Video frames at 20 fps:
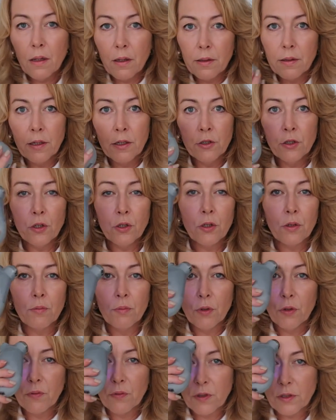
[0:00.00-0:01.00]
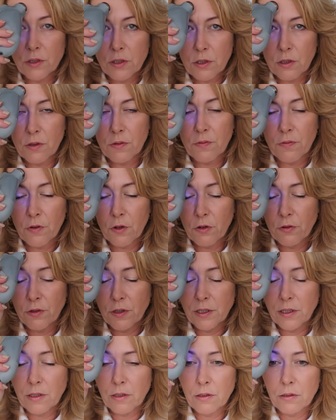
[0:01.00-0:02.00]
And then you can move on to the
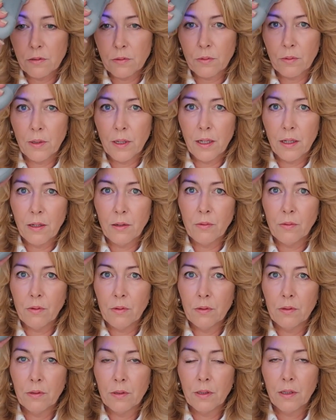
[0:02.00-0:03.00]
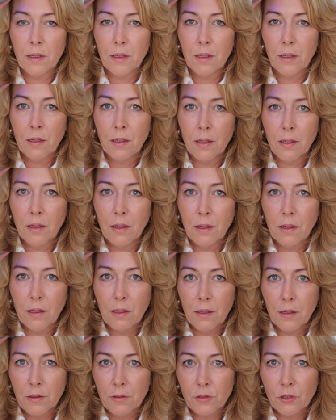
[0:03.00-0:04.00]
forehead as well.
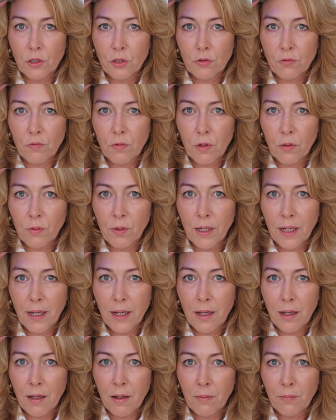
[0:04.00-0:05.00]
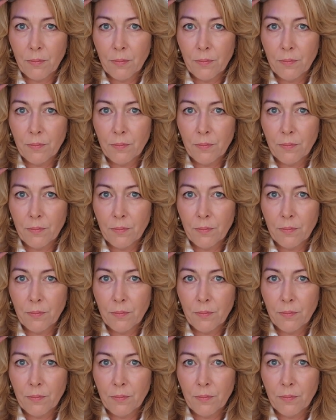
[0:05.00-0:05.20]
Just roll it up.